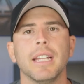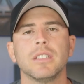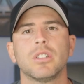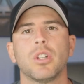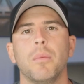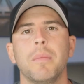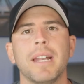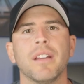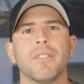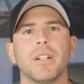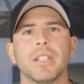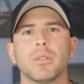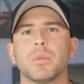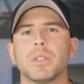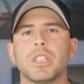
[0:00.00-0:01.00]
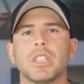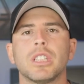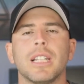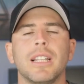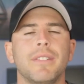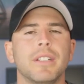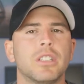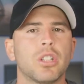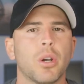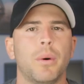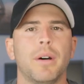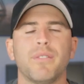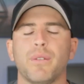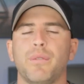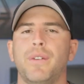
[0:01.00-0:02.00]
And so many of us were just living so
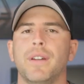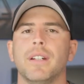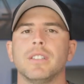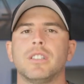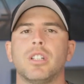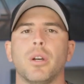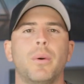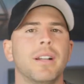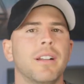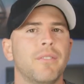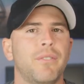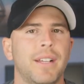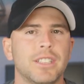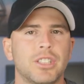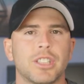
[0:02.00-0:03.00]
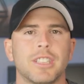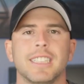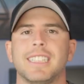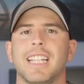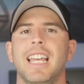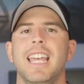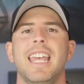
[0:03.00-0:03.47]
unfulfilled, so unadventurous